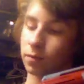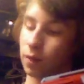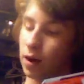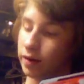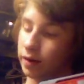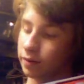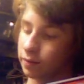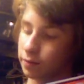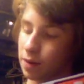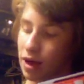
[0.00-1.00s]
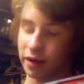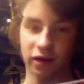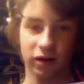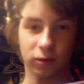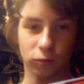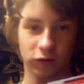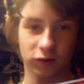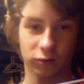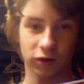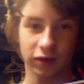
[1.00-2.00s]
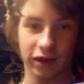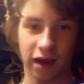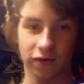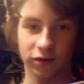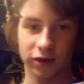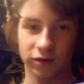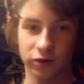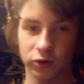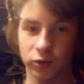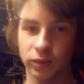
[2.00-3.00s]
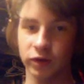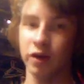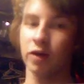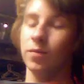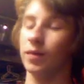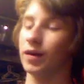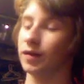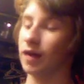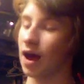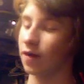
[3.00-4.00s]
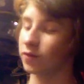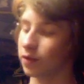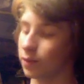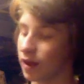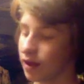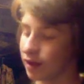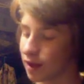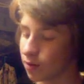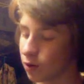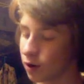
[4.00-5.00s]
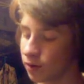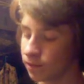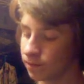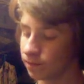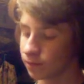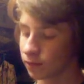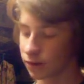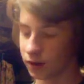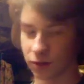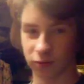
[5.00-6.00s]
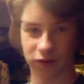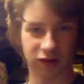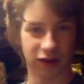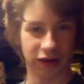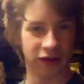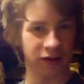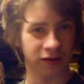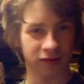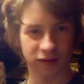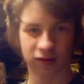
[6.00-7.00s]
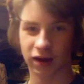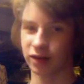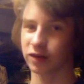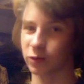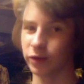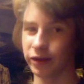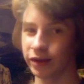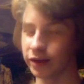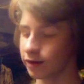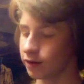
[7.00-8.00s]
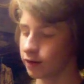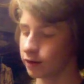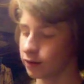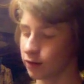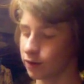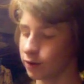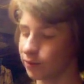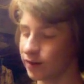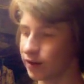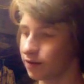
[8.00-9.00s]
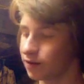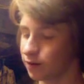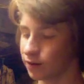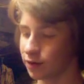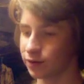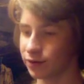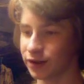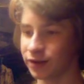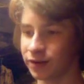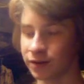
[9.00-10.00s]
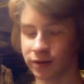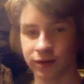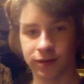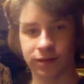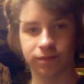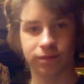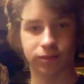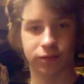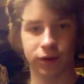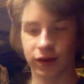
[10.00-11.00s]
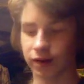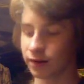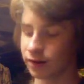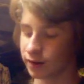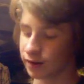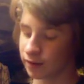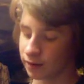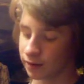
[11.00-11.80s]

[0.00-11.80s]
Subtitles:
button back here was really heavily lubed because after the paint came on, it was kind of squeaky. so I lubed it so it goes in pretty nicely.